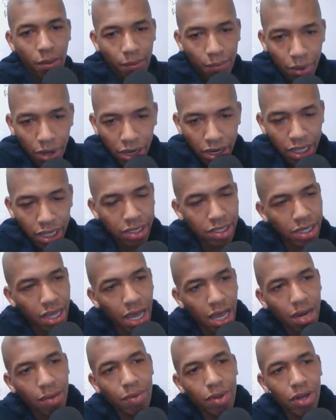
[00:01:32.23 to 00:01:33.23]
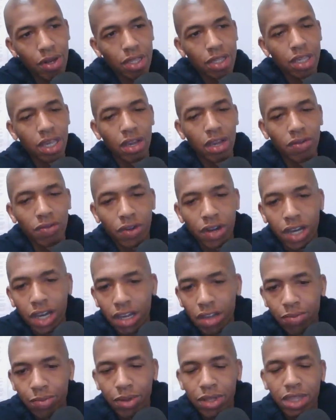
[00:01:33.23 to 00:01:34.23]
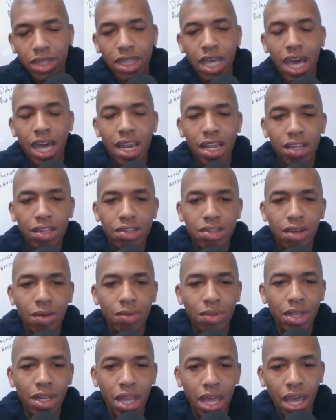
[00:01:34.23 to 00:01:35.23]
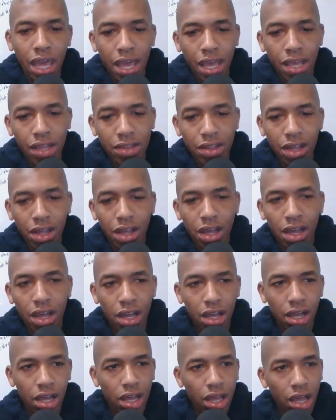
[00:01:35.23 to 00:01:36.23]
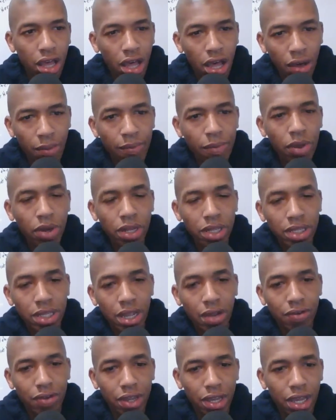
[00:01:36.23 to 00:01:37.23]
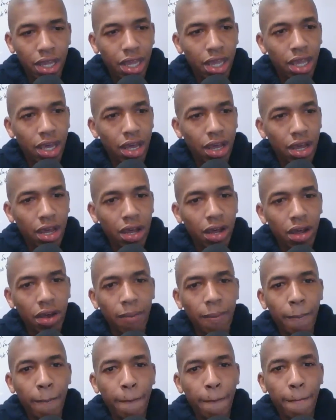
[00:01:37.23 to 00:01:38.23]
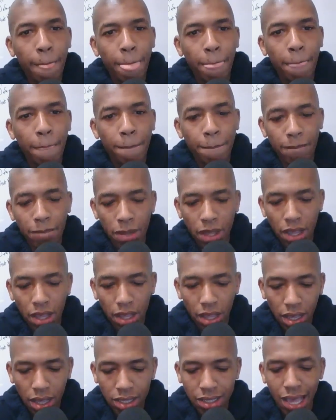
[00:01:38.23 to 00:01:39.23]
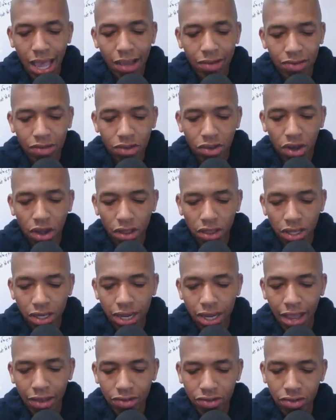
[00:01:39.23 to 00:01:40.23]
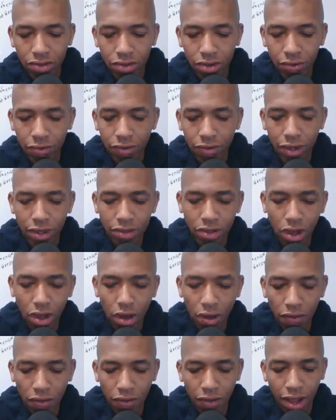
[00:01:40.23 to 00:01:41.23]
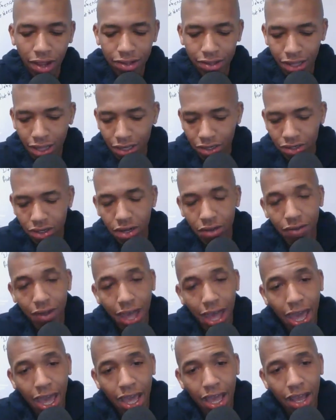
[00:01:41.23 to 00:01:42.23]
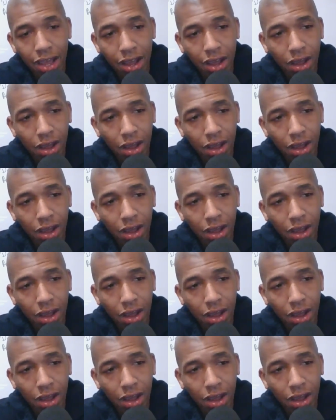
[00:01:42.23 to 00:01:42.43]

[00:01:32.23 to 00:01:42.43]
but it's not a military raise, but that is something as a military. It's actually called the National Defense Authorization Act.